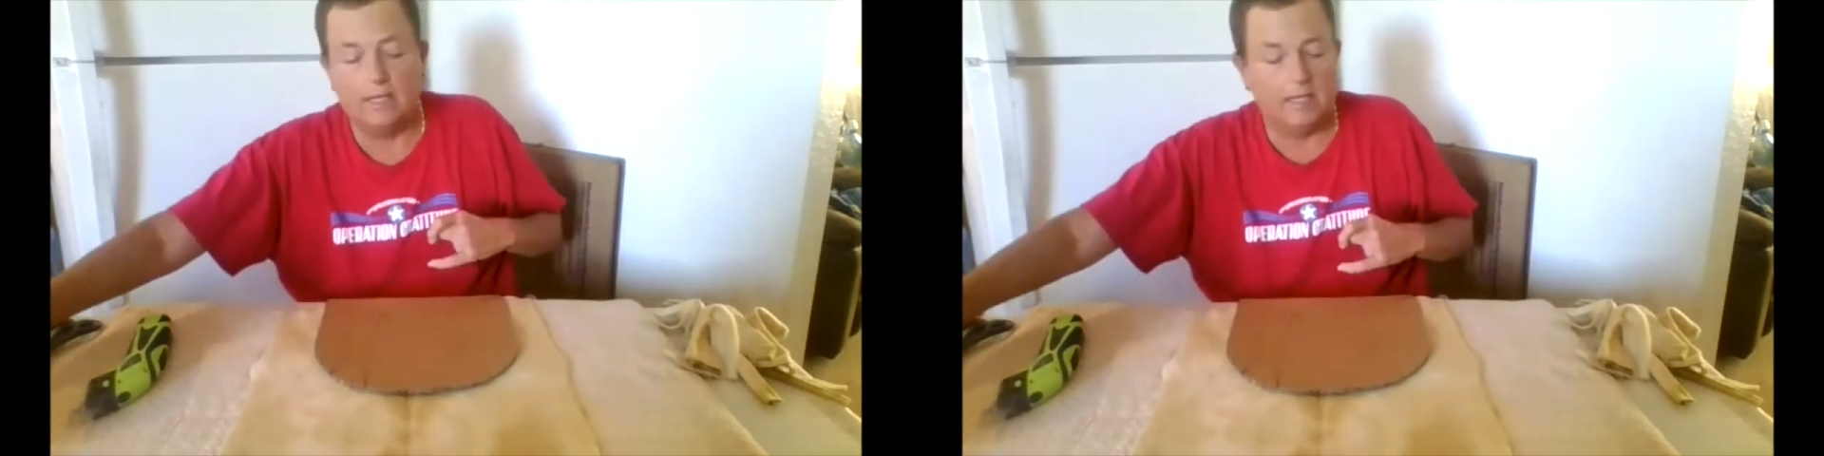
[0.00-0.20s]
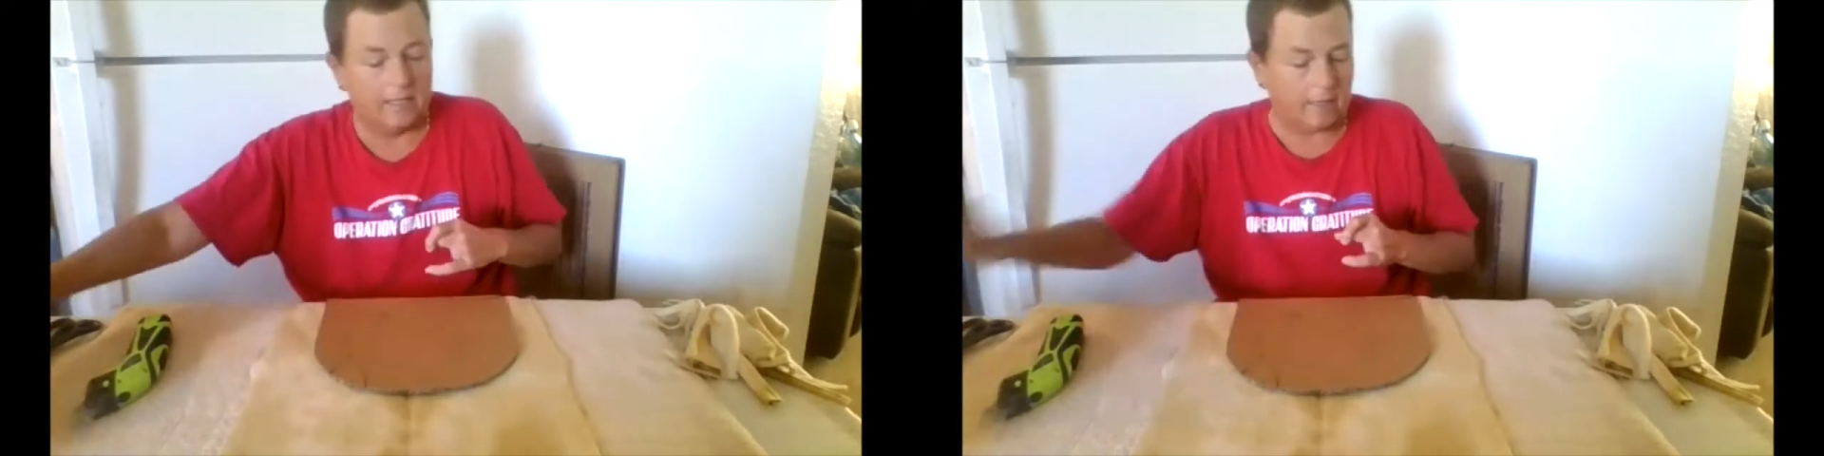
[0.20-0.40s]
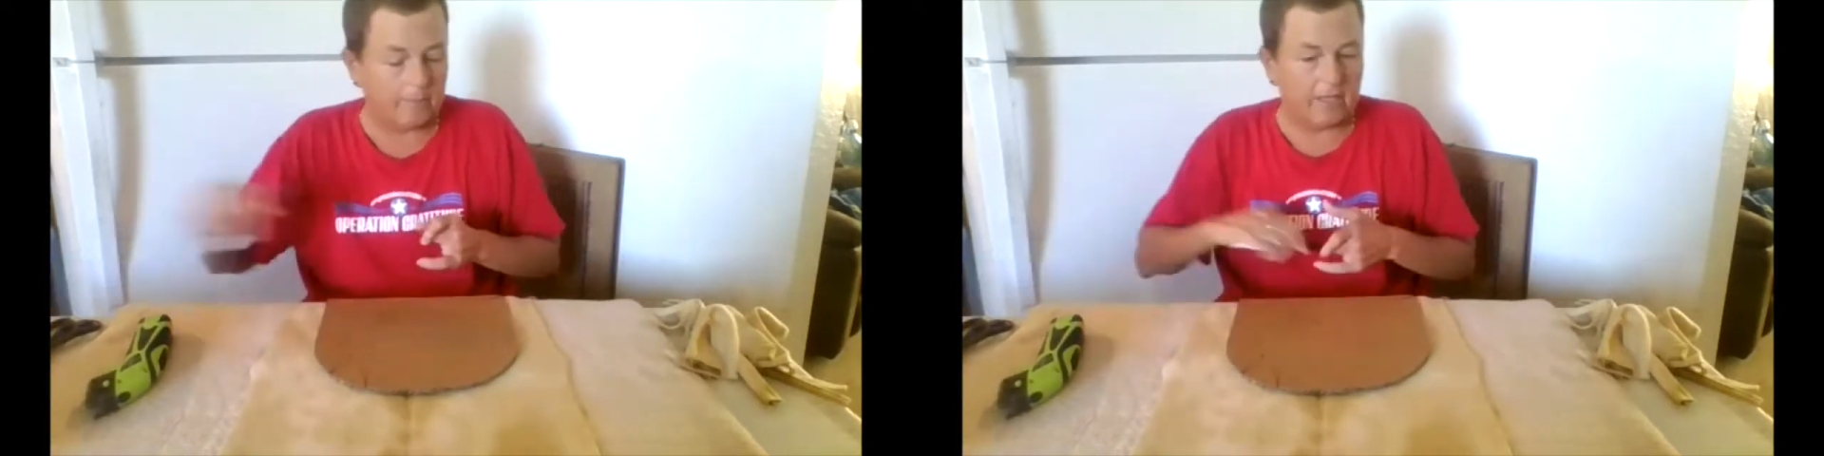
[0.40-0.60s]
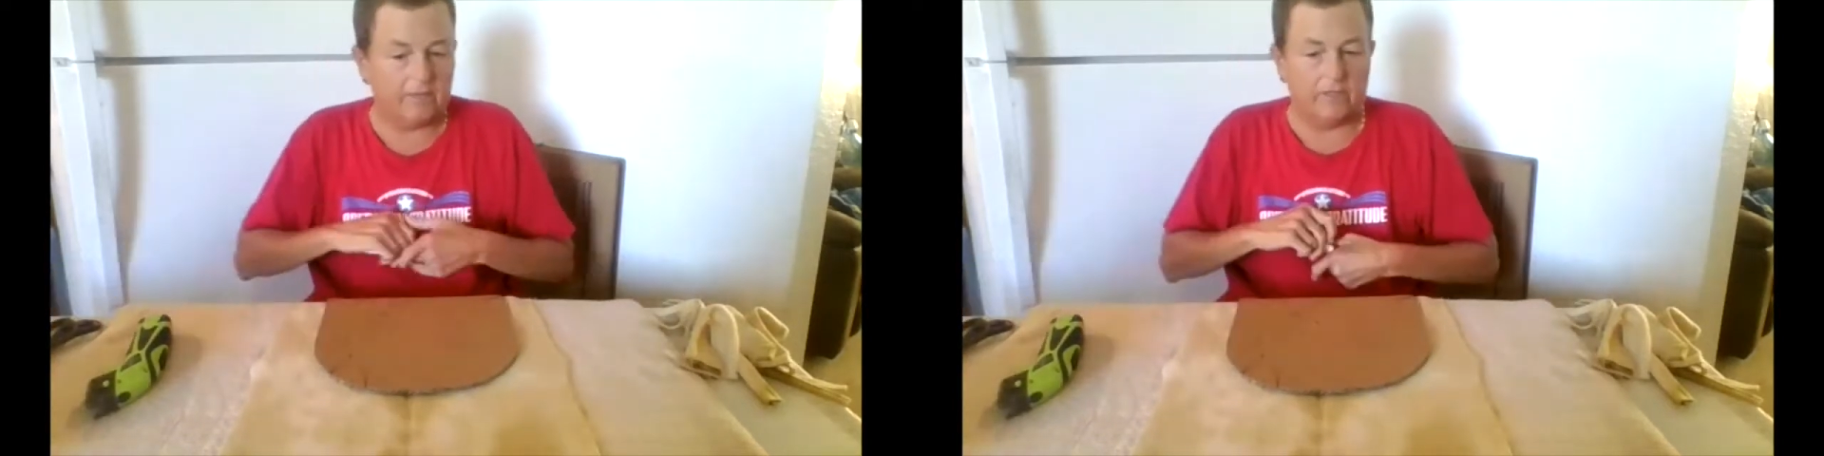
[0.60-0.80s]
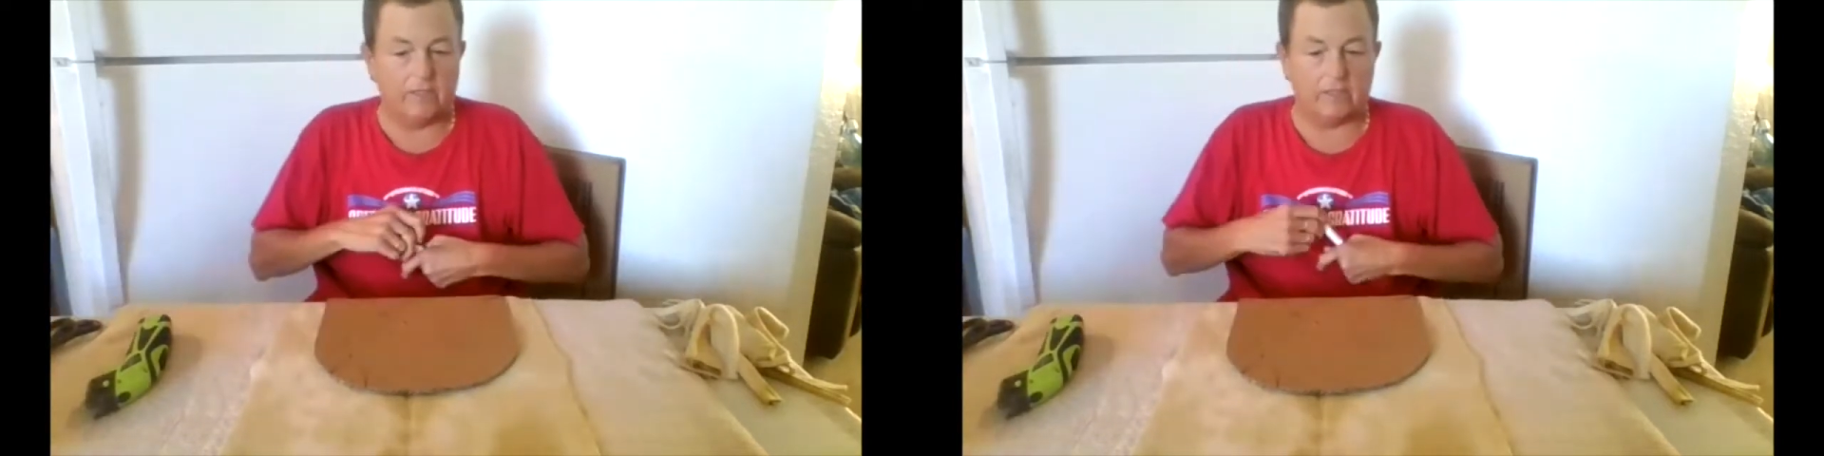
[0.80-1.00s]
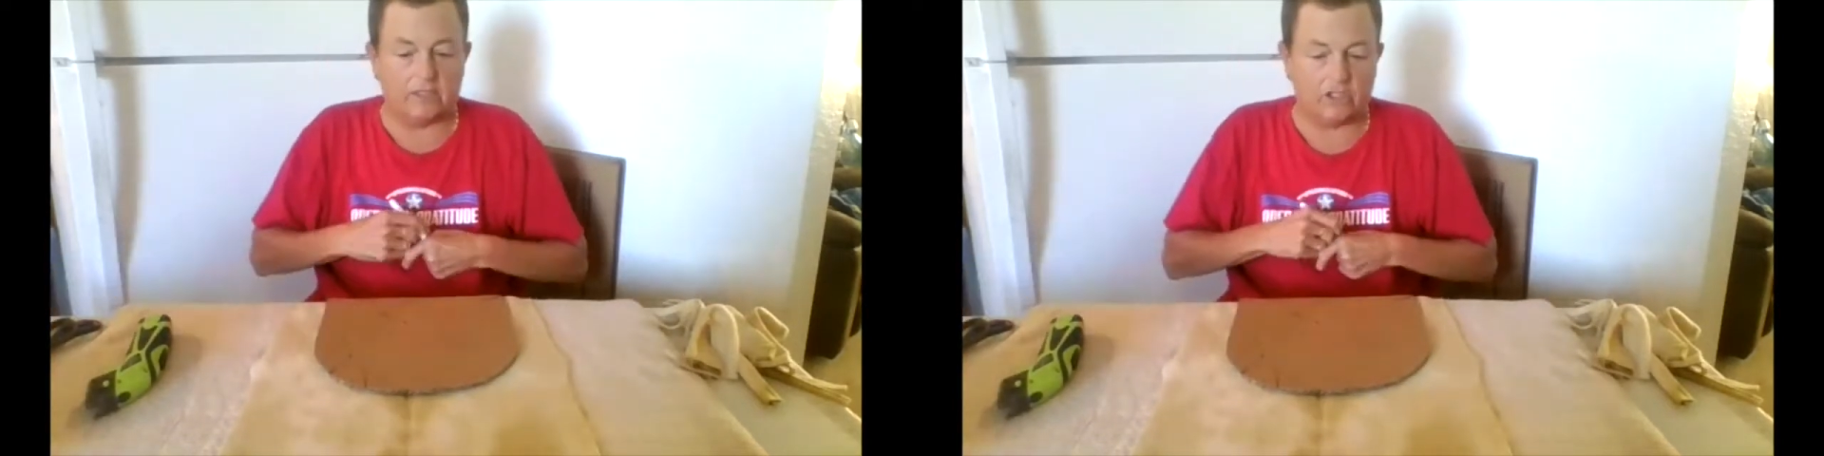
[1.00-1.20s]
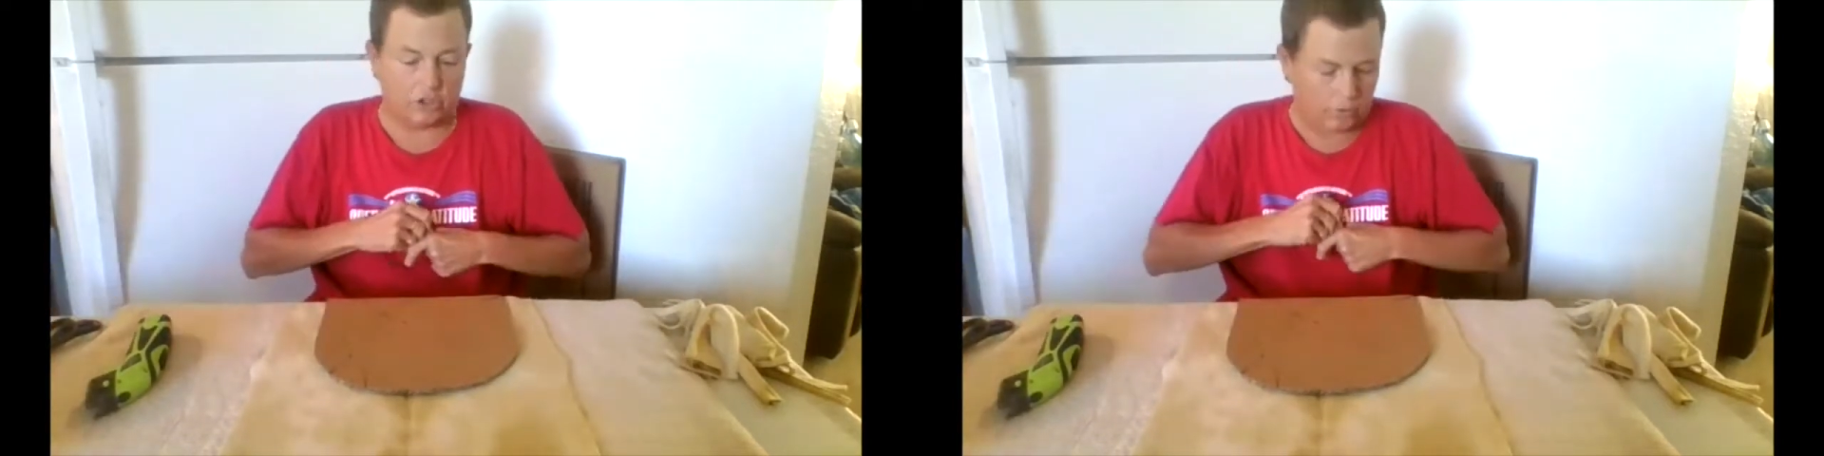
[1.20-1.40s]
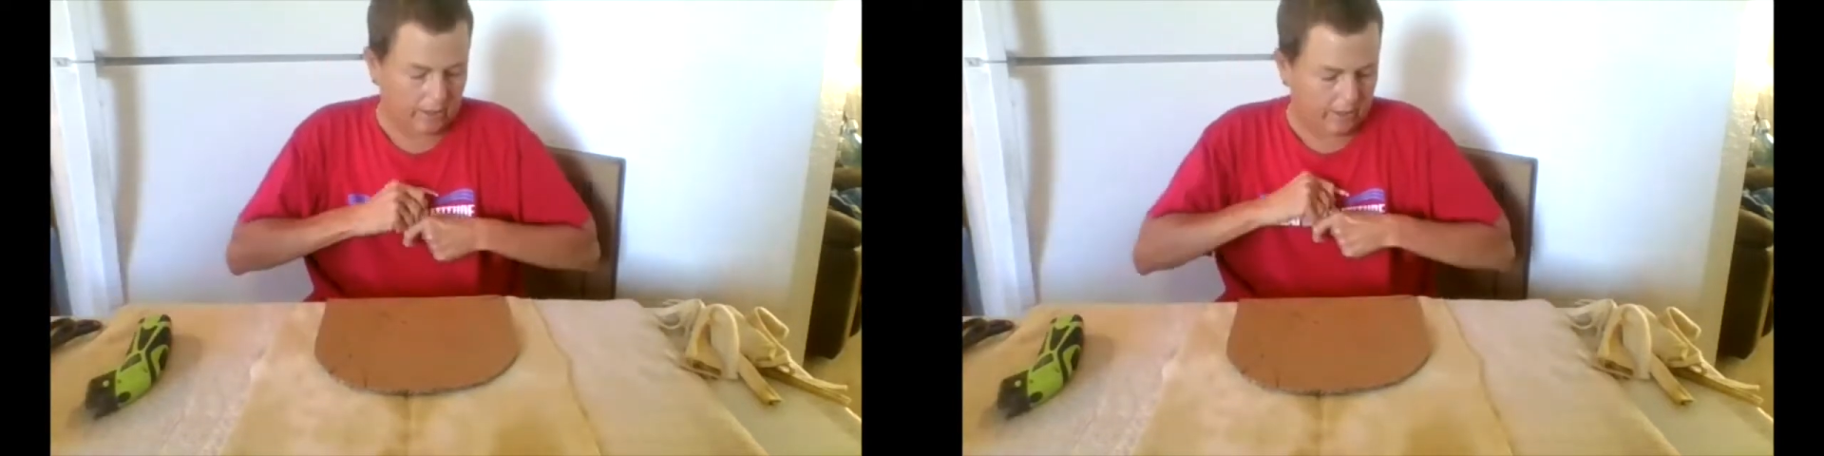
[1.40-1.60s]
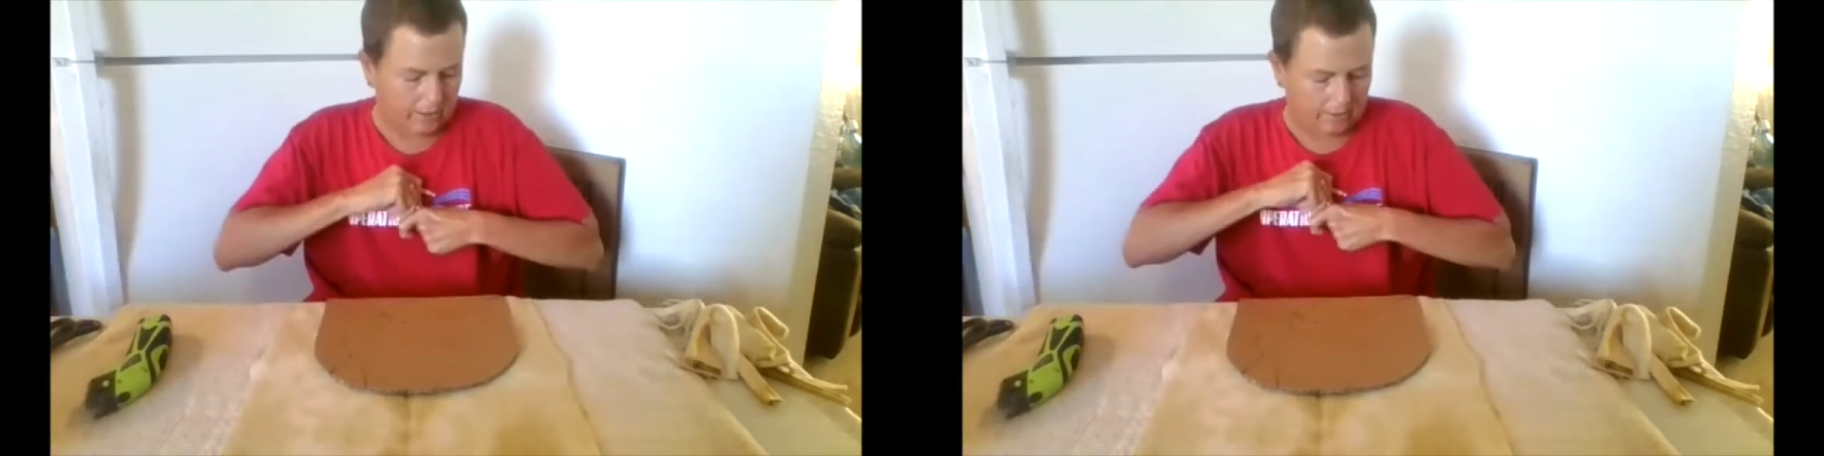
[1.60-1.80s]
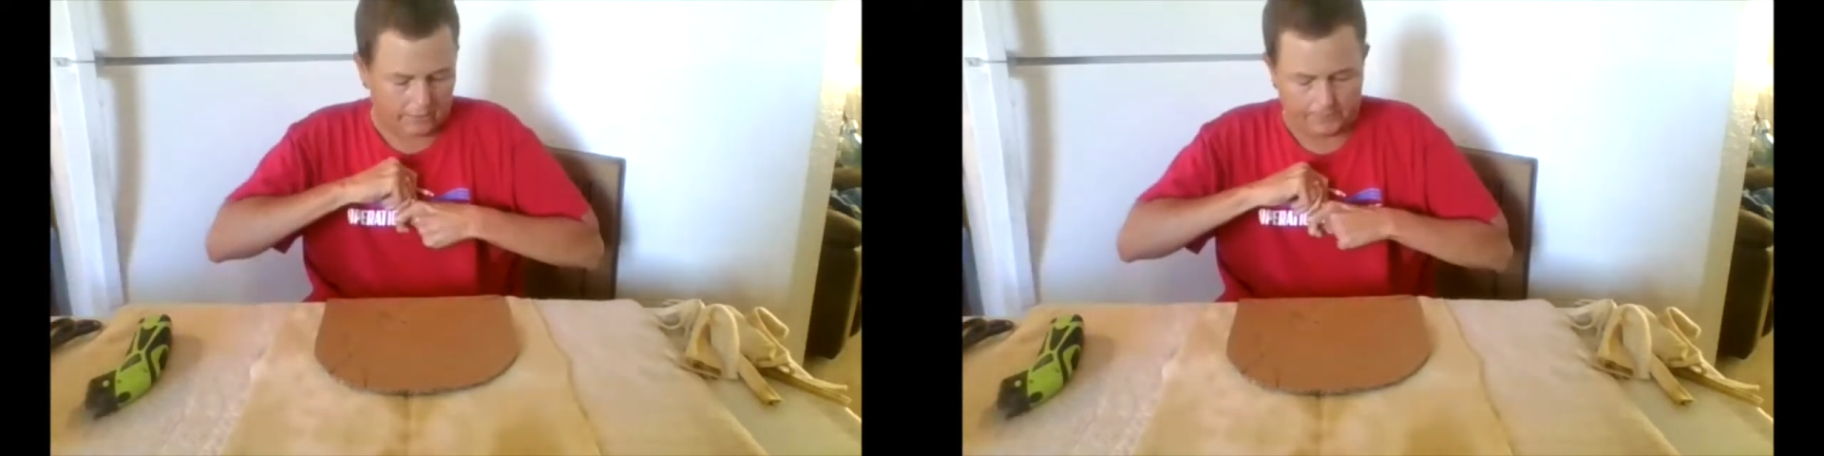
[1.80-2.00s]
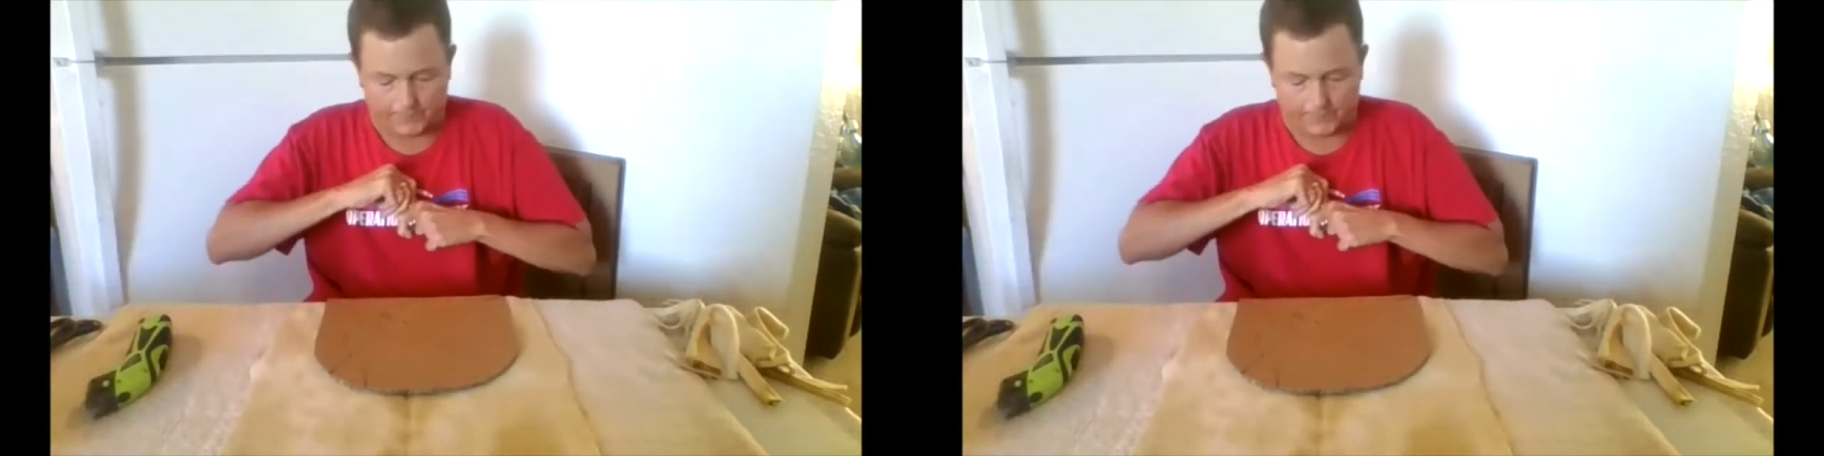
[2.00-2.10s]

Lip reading: And I'm going to give you a little trick here.